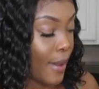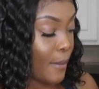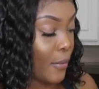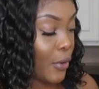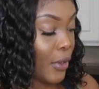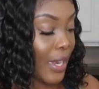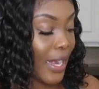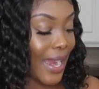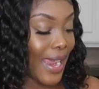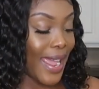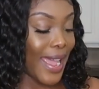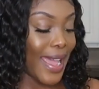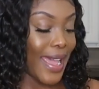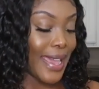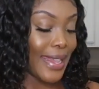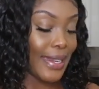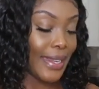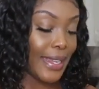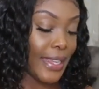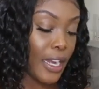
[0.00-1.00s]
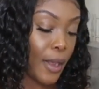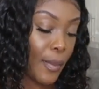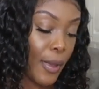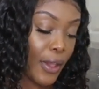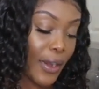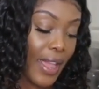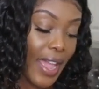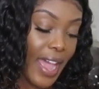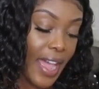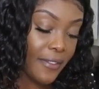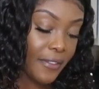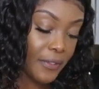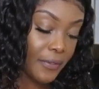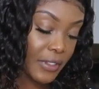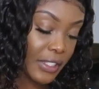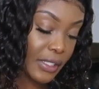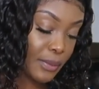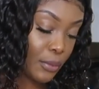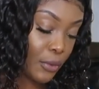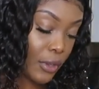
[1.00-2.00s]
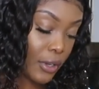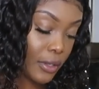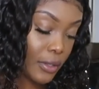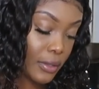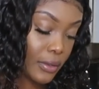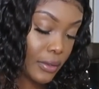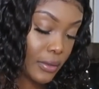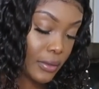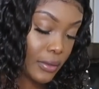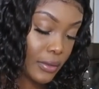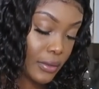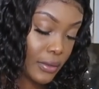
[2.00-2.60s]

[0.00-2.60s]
I'm gonna add in about half of this bottle.